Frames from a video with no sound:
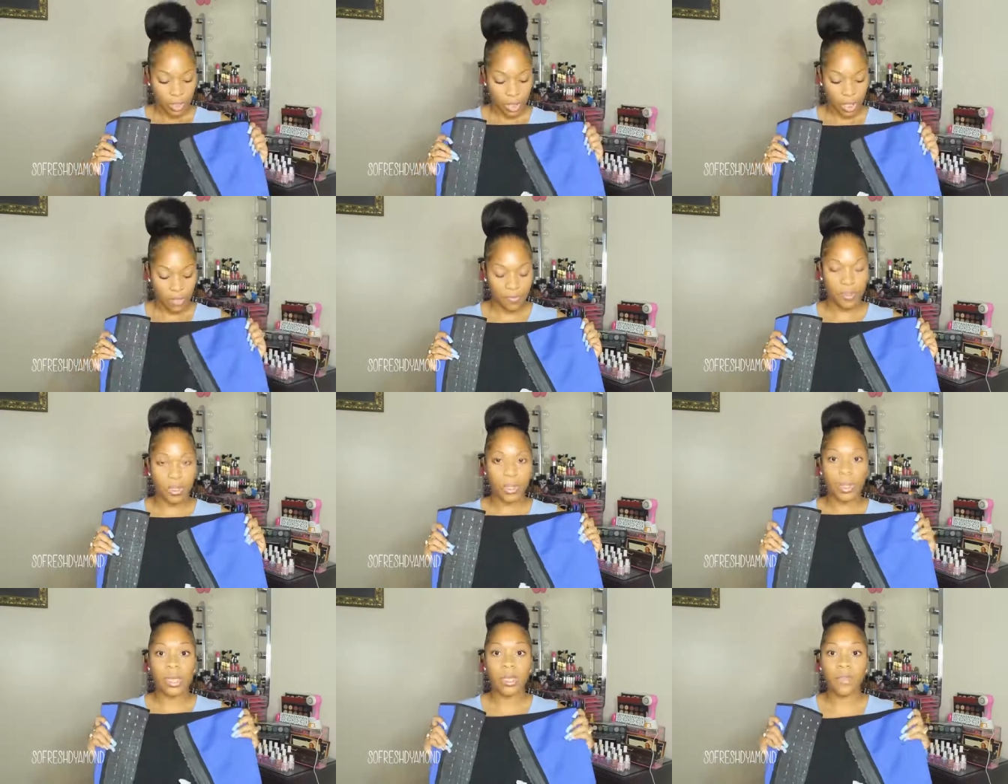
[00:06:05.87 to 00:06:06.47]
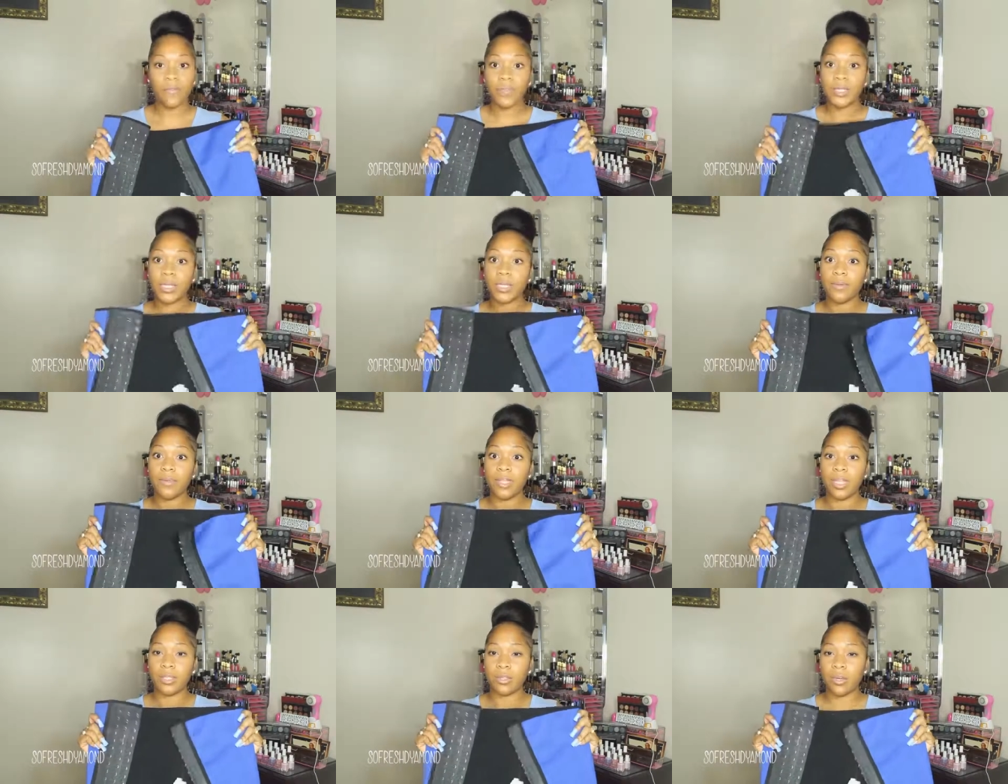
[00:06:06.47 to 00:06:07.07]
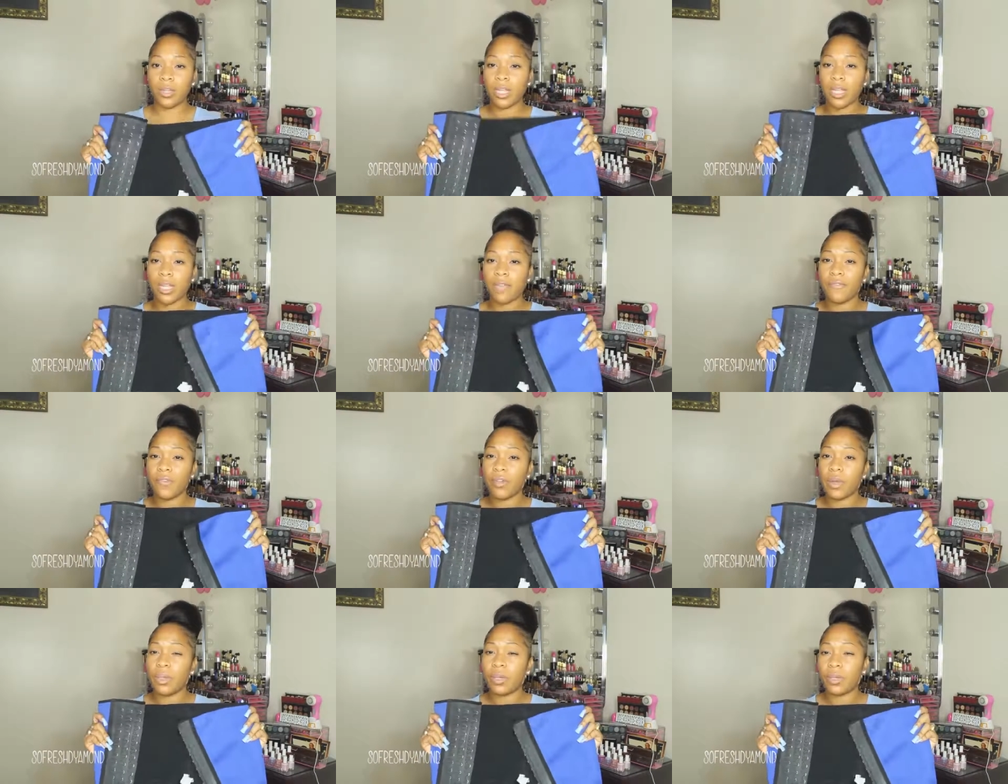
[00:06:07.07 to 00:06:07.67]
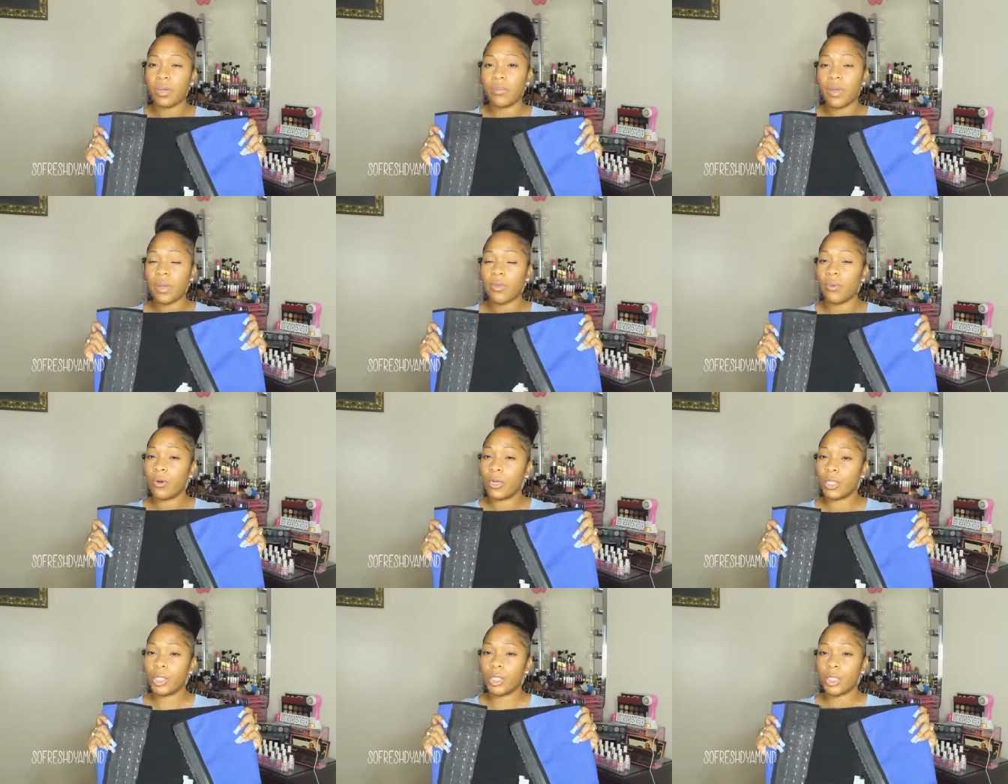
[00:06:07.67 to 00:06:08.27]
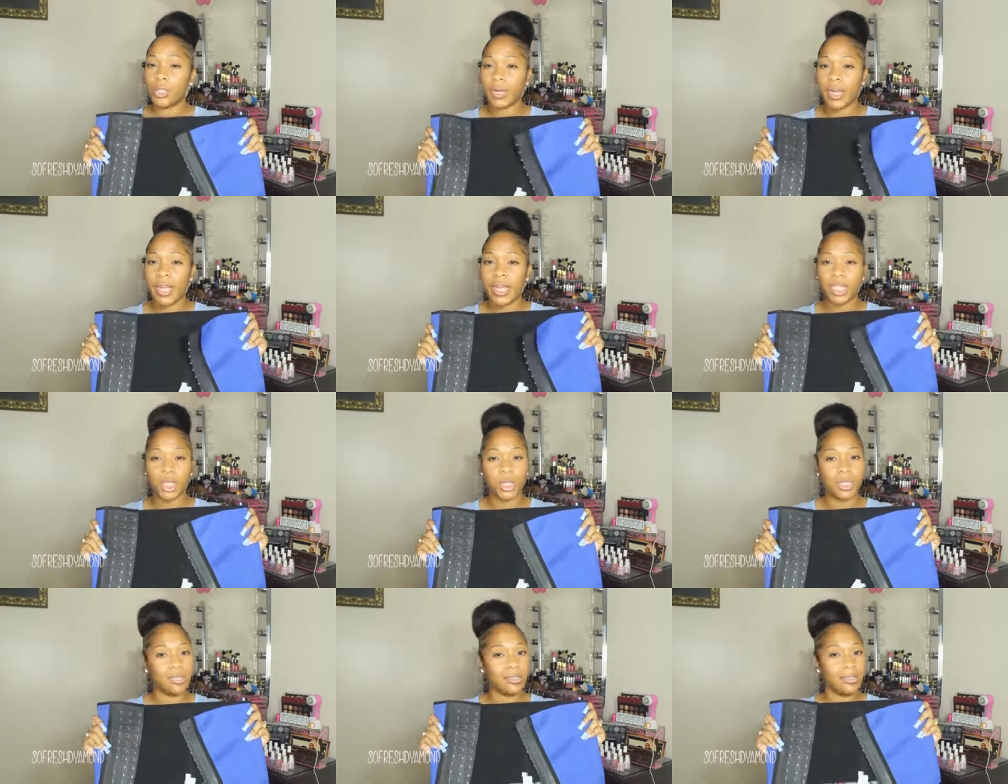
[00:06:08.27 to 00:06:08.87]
So if you're looking for something that's going to give you a little bit more stretch,